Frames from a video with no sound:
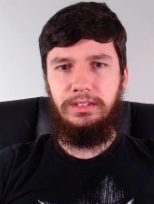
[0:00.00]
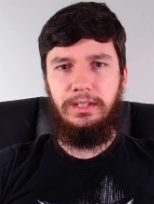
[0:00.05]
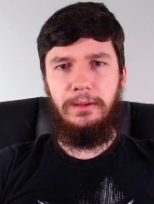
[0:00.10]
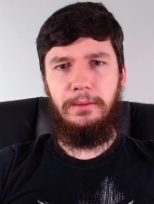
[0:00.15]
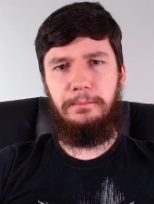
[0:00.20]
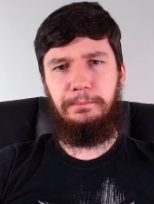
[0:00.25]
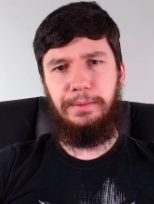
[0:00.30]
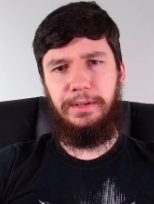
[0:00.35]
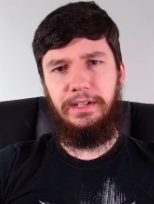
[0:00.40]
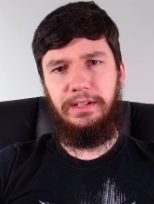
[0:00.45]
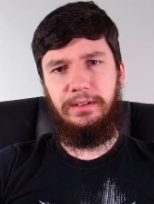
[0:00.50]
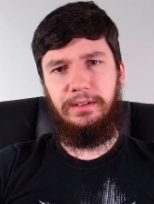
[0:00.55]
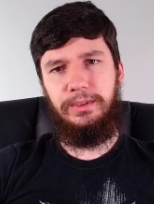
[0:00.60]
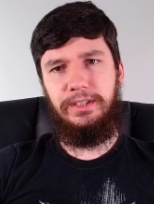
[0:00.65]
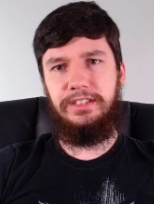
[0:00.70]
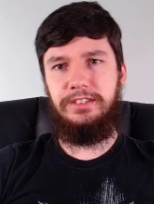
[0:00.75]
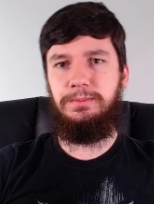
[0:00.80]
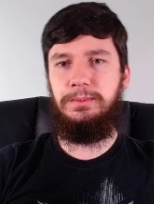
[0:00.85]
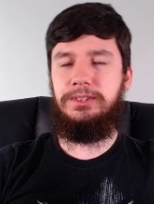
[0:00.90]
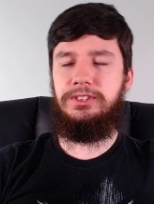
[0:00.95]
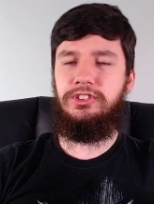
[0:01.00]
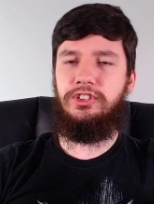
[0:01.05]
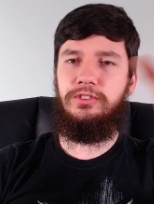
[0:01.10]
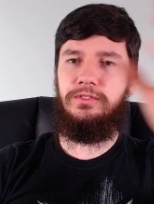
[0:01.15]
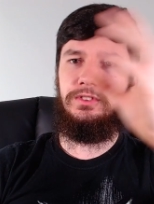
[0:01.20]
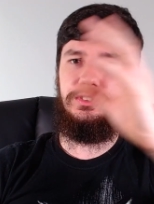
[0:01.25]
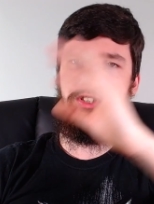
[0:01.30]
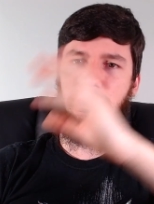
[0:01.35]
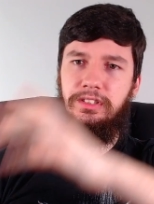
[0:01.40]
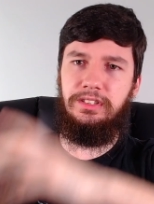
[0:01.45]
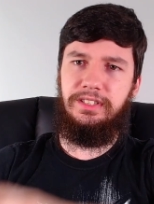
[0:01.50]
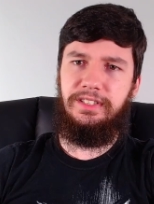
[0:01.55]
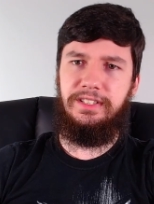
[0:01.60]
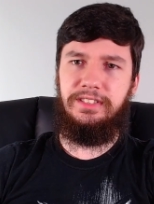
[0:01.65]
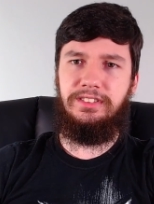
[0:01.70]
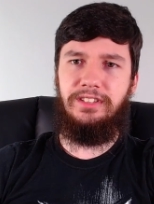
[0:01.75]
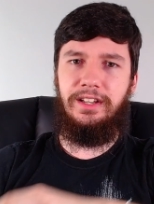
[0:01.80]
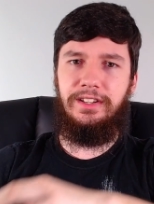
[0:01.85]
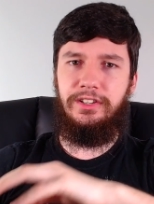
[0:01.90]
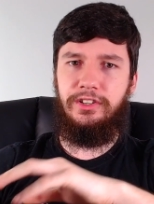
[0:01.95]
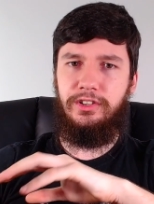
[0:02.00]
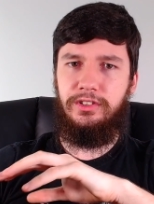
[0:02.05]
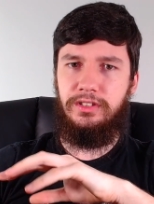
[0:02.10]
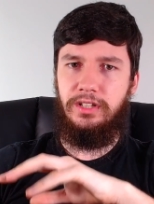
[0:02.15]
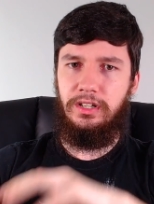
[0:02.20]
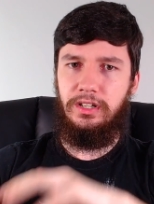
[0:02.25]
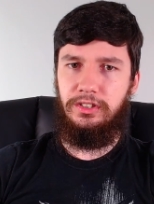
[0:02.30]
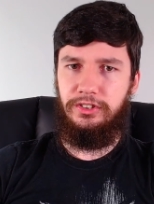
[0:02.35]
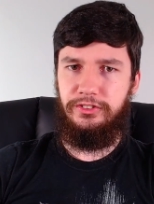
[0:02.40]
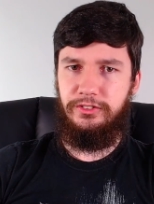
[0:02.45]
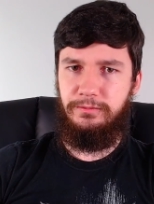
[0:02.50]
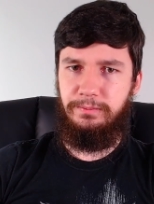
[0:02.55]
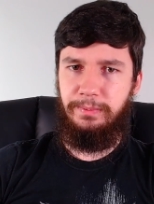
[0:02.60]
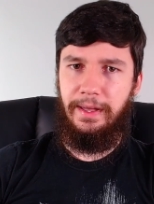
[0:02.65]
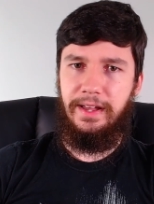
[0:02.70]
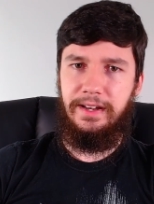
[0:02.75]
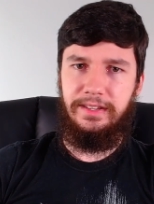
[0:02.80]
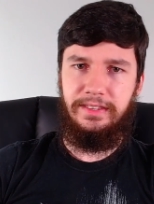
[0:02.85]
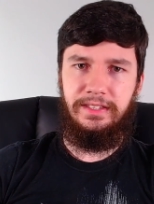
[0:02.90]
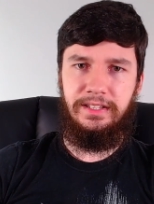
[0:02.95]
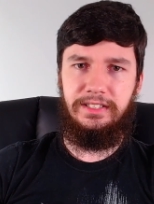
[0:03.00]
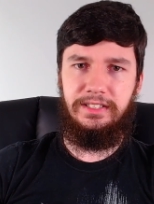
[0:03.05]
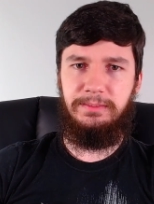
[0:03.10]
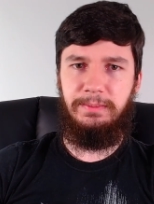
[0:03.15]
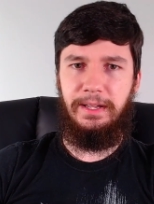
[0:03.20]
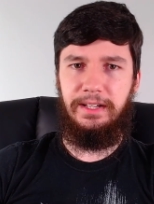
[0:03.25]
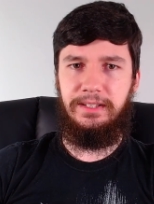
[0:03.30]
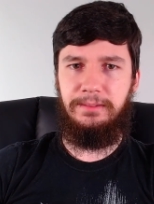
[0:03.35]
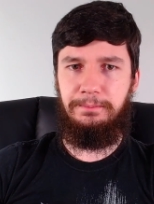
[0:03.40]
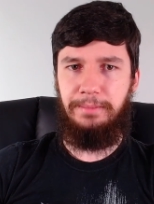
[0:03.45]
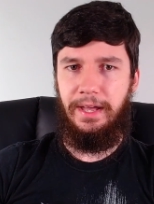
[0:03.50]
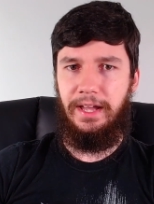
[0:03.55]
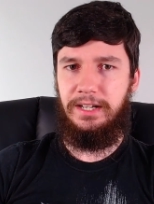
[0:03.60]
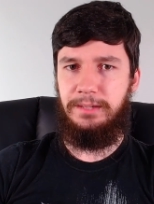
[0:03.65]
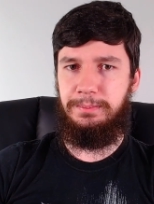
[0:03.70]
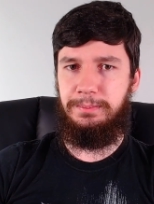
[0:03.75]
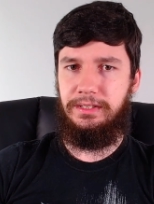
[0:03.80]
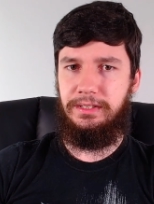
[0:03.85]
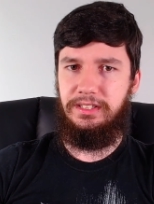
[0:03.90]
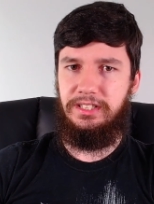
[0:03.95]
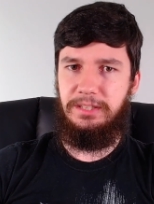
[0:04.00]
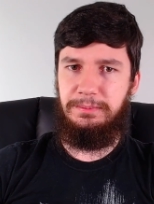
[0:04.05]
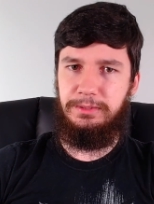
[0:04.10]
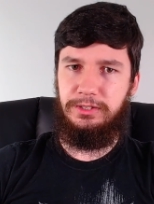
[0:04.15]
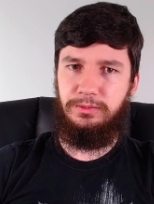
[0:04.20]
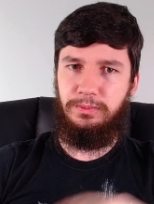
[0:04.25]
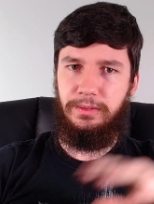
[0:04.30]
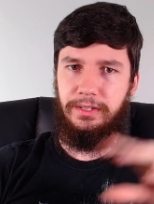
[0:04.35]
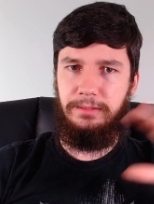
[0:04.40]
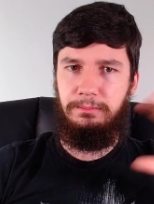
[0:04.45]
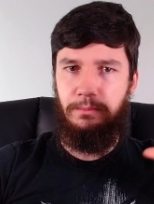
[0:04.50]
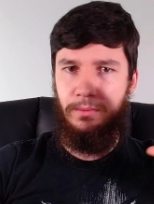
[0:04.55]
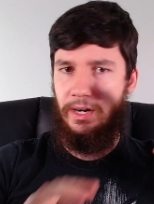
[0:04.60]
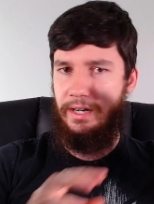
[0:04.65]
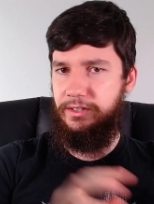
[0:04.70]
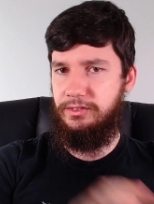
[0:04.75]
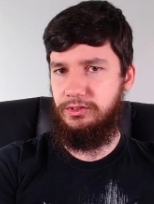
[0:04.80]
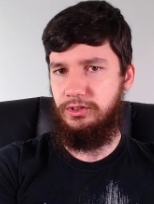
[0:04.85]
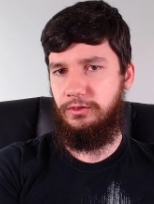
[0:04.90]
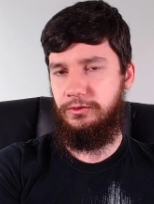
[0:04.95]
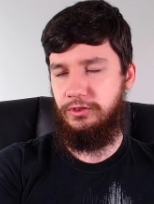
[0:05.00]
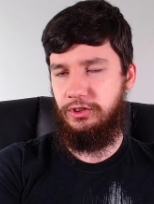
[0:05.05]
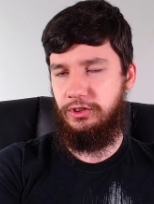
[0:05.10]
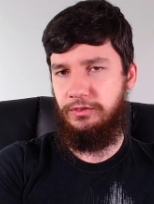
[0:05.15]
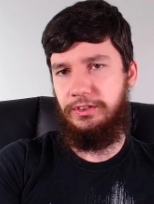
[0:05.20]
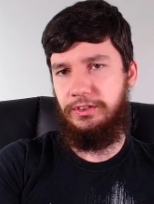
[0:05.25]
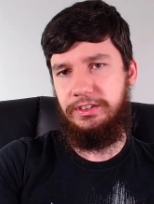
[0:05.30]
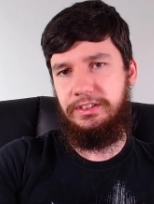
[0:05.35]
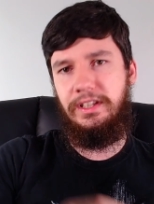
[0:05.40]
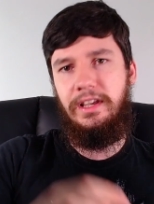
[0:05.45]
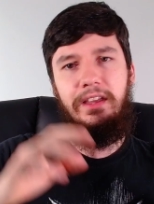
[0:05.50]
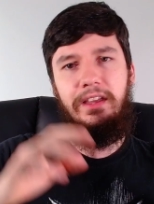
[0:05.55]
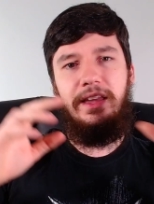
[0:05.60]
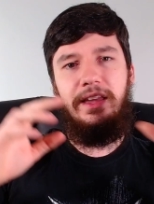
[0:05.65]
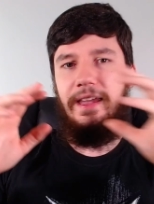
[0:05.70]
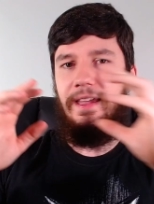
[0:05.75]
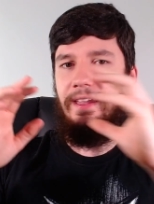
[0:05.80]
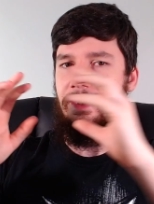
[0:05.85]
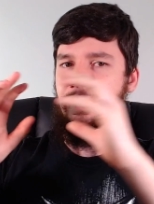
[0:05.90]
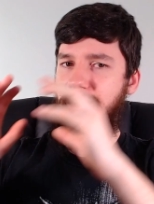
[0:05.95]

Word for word: But when I switched over to Linux, I'd heard a lot of bad things about compatibility between Microsoft Office and